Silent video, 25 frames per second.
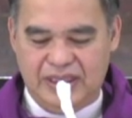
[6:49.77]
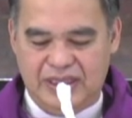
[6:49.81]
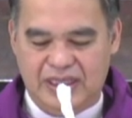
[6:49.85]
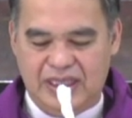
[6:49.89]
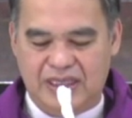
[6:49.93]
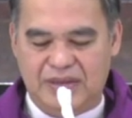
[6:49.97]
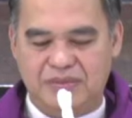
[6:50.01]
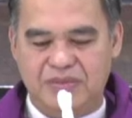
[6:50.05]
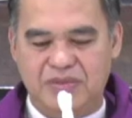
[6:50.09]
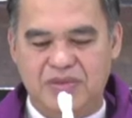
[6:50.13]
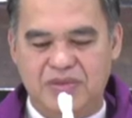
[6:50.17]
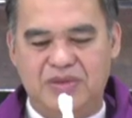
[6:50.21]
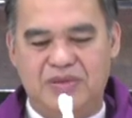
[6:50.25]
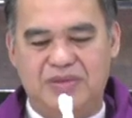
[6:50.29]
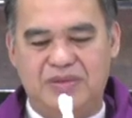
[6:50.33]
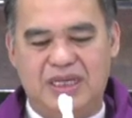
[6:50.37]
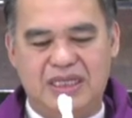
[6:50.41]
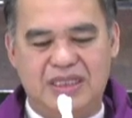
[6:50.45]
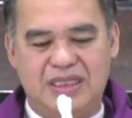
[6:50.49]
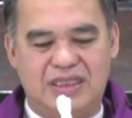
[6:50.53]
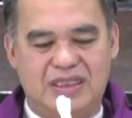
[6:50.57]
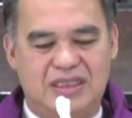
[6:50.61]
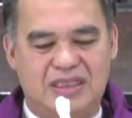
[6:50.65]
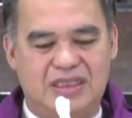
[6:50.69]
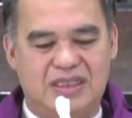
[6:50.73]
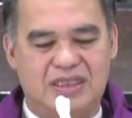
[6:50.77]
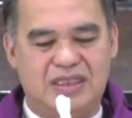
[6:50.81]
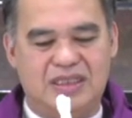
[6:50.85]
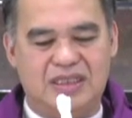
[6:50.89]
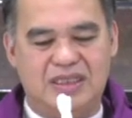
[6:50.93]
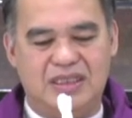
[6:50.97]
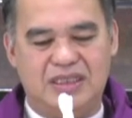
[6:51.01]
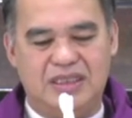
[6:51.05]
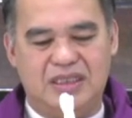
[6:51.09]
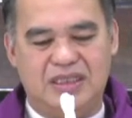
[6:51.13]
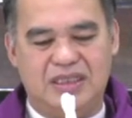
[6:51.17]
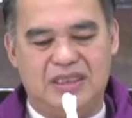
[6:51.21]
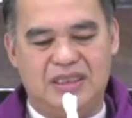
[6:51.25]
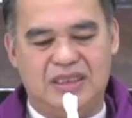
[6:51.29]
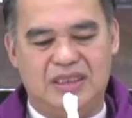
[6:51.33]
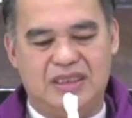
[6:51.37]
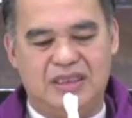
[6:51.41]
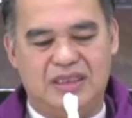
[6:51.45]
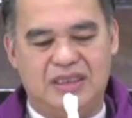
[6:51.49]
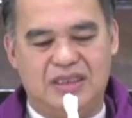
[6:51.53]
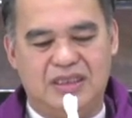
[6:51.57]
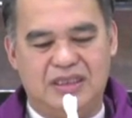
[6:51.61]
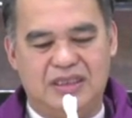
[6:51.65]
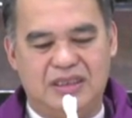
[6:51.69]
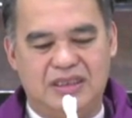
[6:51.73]
that move us
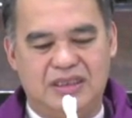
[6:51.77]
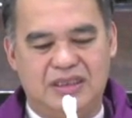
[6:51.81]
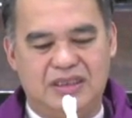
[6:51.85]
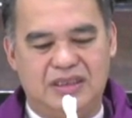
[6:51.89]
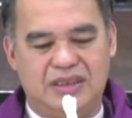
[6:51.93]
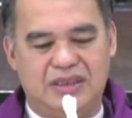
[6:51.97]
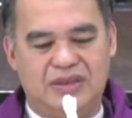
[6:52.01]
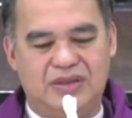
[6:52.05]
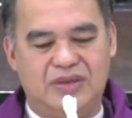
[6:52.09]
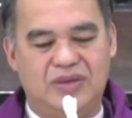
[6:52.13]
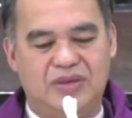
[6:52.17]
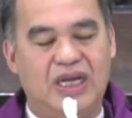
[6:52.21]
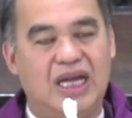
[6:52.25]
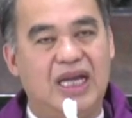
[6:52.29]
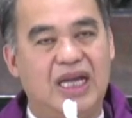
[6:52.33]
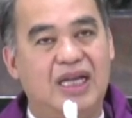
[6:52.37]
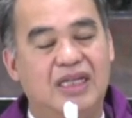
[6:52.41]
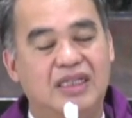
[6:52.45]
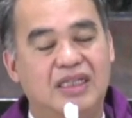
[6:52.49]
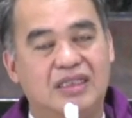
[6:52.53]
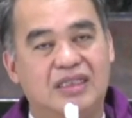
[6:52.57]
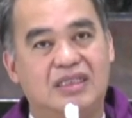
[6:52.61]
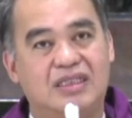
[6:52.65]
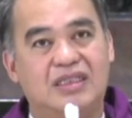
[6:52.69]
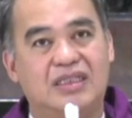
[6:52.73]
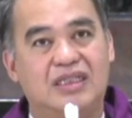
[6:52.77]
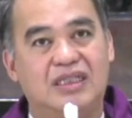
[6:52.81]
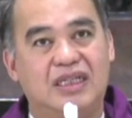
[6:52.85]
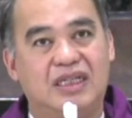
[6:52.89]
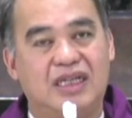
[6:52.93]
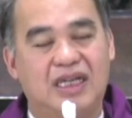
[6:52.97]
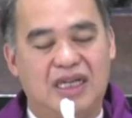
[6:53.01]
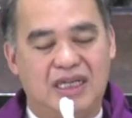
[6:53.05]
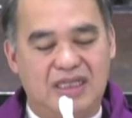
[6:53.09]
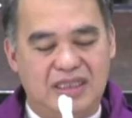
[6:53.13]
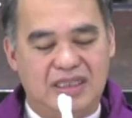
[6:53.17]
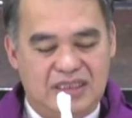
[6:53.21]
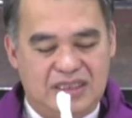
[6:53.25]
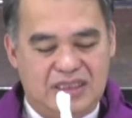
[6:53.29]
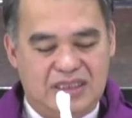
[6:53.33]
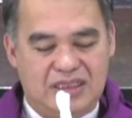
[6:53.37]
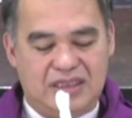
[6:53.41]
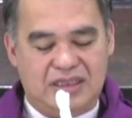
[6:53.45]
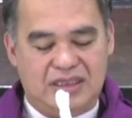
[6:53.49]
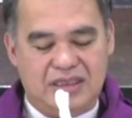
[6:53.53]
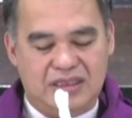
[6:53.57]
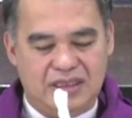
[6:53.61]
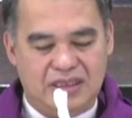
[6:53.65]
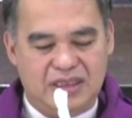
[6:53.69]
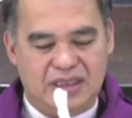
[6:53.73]
to ask
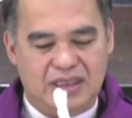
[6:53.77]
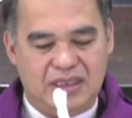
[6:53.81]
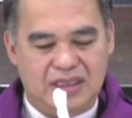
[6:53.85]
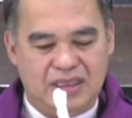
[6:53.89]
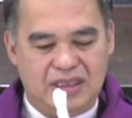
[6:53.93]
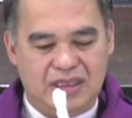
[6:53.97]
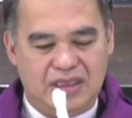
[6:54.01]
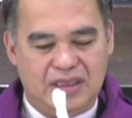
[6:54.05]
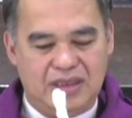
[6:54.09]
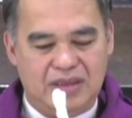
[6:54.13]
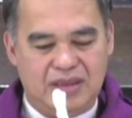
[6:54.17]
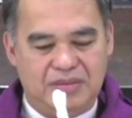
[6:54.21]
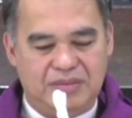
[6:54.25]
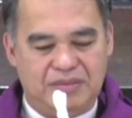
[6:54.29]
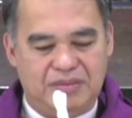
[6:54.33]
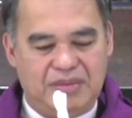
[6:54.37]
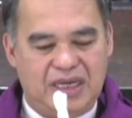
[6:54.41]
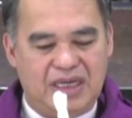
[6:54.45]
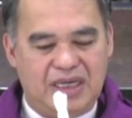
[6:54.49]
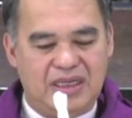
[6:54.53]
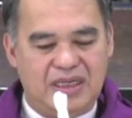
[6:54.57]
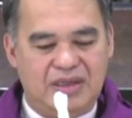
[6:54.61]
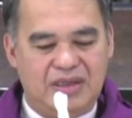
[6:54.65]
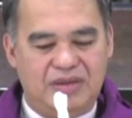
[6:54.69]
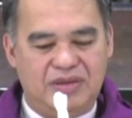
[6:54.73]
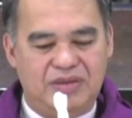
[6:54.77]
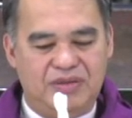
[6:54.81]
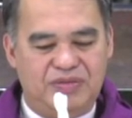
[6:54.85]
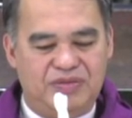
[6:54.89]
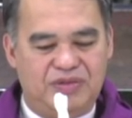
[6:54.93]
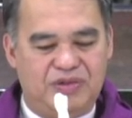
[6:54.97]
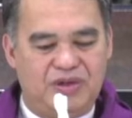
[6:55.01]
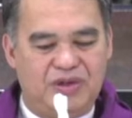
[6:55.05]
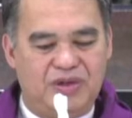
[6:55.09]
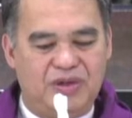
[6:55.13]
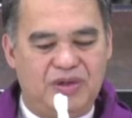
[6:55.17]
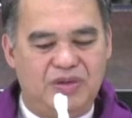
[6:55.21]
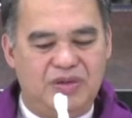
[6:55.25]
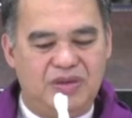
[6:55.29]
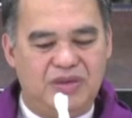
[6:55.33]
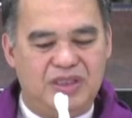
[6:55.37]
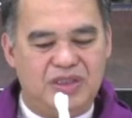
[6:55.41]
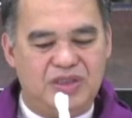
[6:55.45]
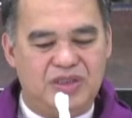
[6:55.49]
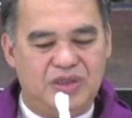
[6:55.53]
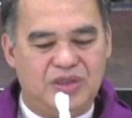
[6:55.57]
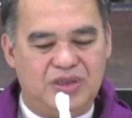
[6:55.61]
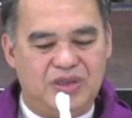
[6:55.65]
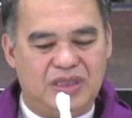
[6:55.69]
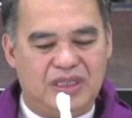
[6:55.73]
God's pardon for all
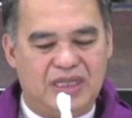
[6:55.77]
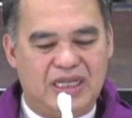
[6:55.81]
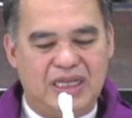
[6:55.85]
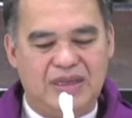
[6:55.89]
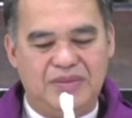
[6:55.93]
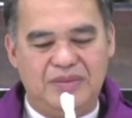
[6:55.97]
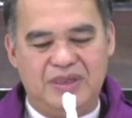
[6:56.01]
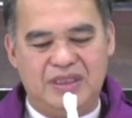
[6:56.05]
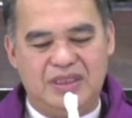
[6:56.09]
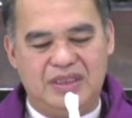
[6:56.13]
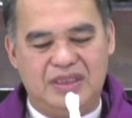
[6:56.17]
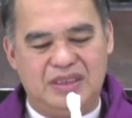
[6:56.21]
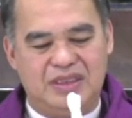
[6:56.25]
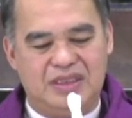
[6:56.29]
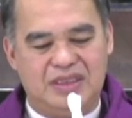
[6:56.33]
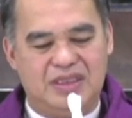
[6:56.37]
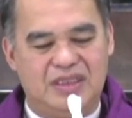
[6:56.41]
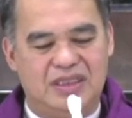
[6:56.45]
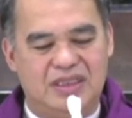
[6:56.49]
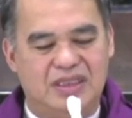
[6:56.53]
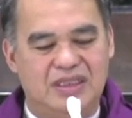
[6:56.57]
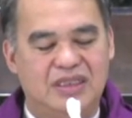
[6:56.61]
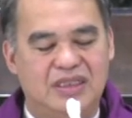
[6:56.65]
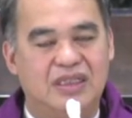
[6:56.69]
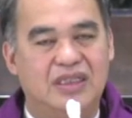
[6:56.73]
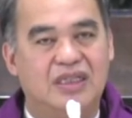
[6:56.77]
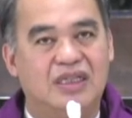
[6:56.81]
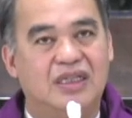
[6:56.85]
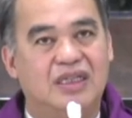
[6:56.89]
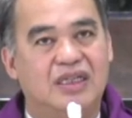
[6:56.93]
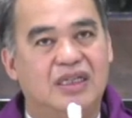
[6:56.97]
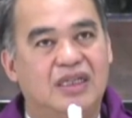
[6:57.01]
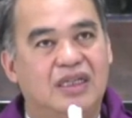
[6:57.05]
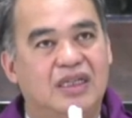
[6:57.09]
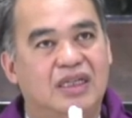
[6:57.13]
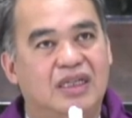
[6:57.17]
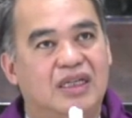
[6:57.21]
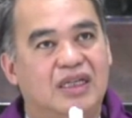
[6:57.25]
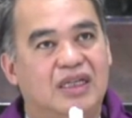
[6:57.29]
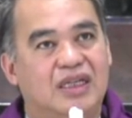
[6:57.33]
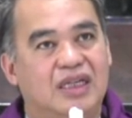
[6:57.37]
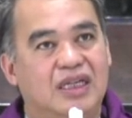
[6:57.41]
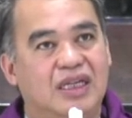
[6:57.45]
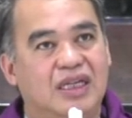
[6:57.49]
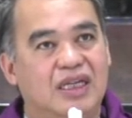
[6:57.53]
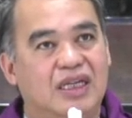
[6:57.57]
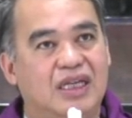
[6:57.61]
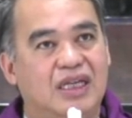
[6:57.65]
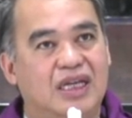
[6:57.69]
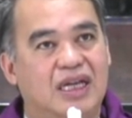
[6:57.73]
the shortcomings
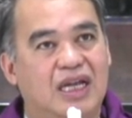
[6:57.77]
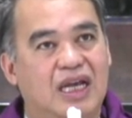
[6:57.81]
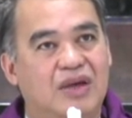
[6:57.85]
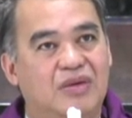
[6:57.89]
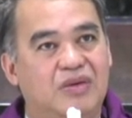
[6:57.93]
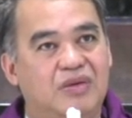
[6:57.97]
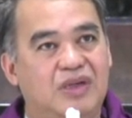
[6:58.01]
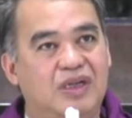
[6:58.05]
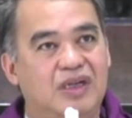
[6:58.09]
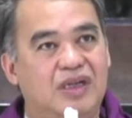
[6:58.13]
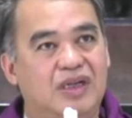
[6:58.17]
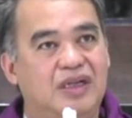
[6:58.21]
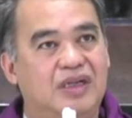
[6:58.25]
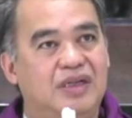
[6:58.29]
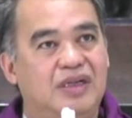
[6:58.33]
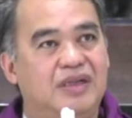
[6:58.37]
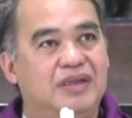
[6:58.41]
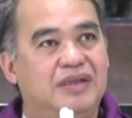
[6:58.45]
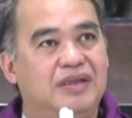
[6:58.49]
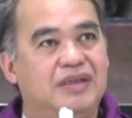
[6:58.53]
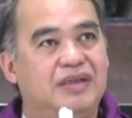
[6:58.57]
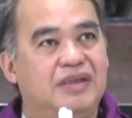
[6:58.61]
in our